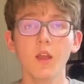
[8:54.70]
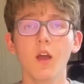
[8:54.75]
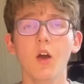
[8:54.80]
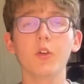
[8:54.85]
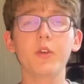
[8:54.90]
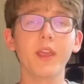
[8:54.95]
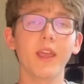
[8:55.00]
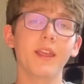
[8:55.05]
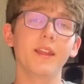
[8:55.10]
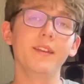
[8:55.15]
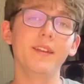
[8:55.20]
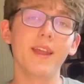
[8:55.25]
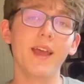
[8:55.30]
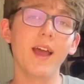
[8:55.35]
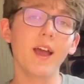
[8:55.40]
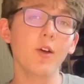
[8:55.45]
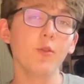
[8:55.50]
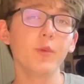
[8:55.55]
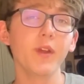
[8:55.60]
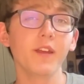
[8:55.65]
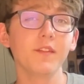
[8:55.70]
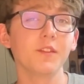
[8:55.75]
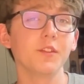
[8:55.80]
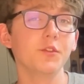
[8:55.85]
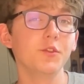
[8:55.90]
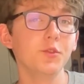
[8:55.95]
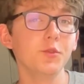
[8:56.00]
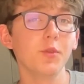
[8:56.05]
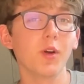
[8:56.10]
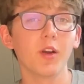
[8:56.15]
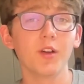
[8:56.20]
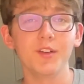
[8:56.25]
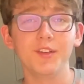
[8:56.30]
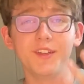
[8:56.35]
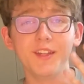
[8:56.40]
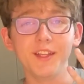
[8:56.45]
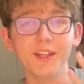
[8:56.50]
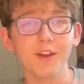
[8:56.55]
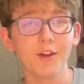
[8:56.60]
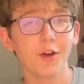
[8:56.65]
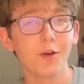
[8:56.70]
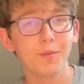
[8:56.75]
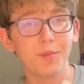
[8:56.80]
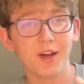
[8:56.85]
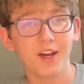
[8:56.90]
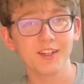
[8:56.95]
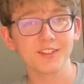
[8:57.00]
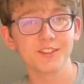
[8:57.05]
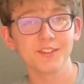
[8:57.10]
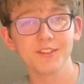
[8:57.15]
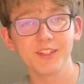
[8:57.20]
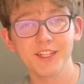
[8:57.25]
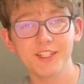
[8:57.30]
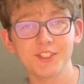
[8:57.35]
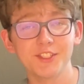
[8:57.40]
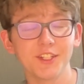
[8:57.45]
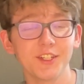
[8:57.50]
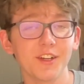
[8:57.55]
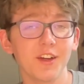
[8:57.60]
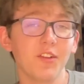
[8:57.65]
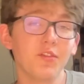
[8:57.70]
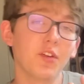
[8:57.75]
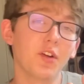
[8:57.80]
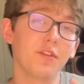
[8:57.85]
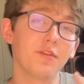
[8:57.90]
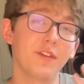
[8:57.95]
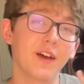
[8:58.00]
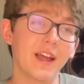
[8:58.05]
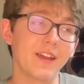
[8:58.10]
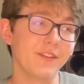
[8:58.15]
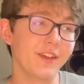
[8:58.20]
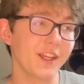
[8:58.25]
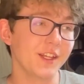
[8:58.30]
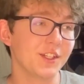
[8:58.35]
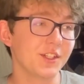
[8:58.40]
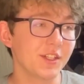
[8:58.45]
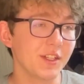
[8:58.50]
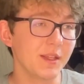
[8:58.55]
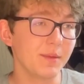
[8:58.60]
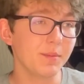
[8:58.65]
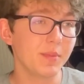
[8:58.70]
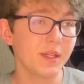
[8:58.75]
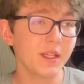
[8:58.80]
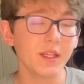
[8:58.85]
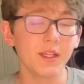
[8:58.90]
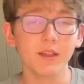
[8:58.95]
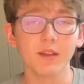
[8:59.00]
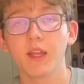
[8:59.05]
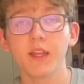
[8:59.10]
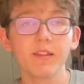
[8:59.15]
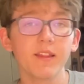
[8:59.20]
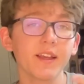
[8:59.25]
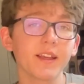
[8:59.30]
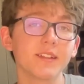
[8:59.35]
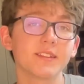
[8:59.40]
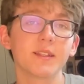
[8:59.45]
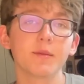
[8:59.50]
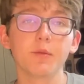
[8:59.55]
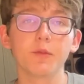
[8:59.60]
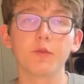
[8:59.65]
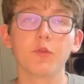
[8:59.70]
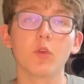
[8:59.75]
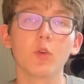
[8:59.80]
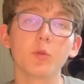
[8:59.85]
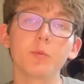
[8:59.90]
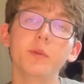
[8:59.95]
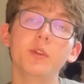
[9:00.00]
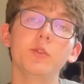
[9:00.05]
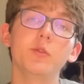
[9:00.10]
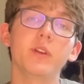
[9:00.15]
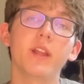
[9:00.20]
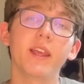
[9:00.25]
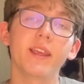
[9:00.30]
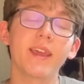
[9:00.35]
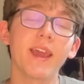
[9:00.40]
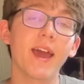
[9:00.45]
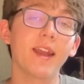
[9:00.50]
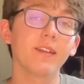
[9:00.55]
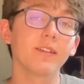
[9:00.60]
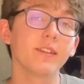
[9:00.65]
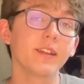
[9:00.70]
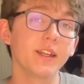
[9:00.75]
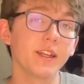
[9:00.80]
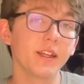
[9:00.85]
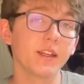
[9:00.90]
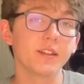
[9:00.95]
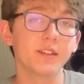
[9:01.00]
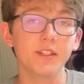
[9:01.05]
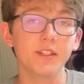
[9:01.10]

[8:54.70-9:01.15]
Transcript: Okay, now we have to do our decarboxylation of our 5-HTP. And like I said before, we're gonna be doing a catalytic